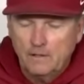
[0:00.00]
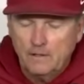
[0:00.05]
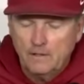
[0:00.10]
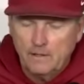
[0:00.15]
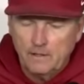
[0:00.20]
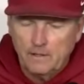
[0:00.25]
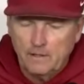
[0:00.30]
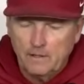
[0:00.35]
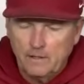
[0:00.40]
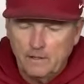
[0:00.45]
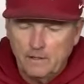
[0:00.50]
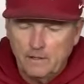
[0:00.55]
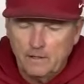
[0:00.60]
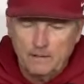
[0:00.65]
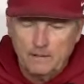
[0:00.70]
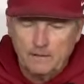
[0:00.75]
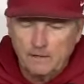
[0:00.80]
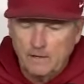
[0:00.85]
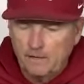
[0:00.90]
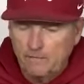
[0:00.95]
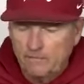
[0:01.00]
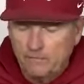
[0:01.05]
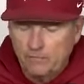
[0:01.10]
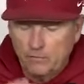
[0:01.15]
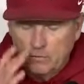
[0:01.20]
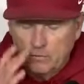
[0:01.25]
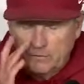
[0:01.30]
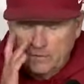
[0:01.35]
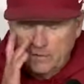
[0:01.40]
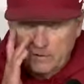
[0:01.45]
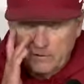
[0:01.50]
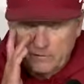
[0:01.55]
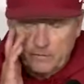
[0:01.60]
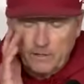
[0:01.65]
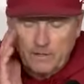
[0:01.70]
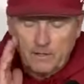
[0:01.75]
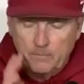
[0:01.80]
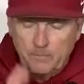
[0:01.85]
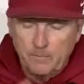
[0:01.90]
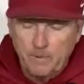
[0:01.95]
and uh, it kind of fooled the
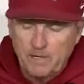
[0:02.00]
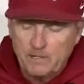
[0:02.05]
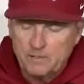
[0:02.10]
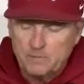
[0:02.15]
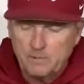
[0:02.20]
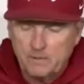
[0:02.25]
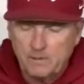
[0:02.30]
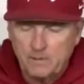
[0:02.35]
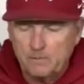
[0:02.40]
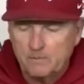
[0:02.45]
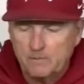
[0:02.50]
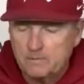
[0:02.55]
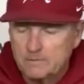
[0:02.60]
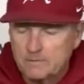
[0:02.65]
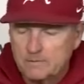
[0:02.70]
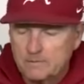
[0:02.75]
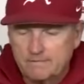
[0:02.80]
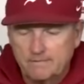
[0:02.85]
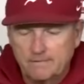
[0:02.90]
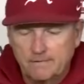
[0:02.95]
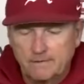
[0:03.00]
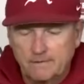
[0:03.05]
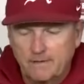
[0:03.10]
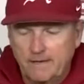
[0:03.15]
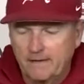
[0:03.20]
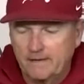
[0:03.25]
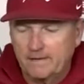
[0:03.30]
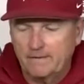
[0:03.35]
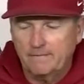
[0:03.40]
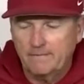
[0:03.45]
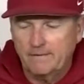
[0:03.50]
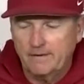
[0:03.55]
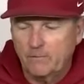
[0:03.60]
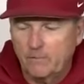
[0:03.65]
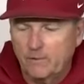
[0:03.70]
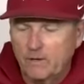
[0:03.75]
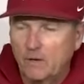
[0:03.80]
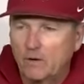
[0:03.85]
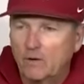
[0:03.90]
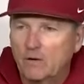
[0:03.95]
second baseman. It was looked like here
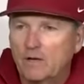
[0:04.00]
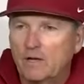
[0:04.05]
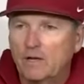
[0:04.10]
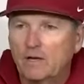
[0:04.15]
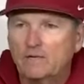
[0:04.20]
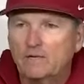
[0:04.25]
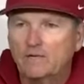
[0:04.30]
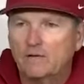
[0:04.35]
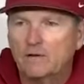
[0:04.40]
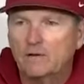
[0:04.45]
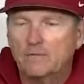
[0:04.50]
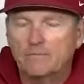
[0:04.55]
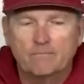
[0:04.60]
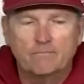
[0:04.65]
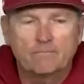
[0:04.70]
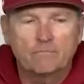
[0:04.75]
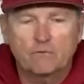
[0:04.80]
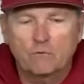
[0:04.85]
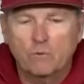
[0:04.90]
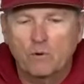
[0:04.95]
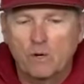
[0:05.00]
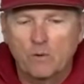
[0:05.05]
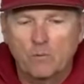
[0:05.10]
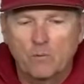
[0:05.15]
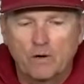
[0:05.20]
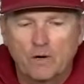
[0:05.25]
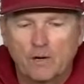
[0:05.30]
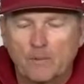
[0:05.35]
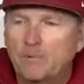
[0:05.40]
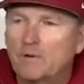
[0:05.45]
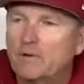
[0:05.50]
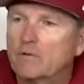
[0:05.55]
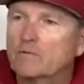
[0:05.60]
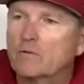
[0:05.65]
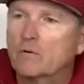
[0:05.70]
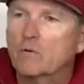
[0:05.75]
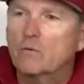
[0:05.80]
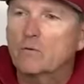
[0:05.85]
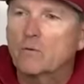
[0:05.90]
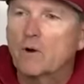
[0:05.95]
we go again. He's going to square one up, and
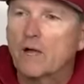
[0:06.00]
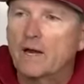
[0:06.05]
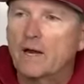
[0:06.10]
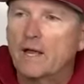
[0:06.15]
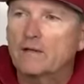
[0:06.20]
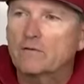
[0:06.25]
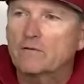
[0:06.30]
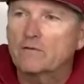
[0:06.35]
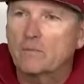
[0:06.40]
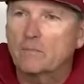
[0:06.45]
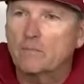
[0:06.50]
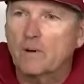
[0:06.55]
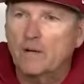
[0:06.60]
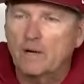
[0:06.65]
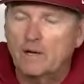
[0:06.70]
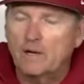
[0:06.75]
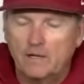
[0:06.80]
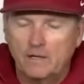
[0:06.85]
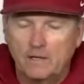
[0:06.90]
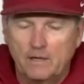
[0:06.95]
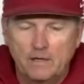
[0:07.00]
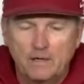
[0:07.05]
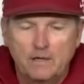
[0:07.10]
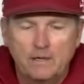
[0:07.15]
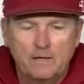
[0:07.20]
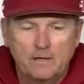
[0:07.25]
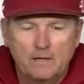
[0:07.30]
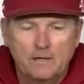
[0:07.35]
it's going right at somebody, and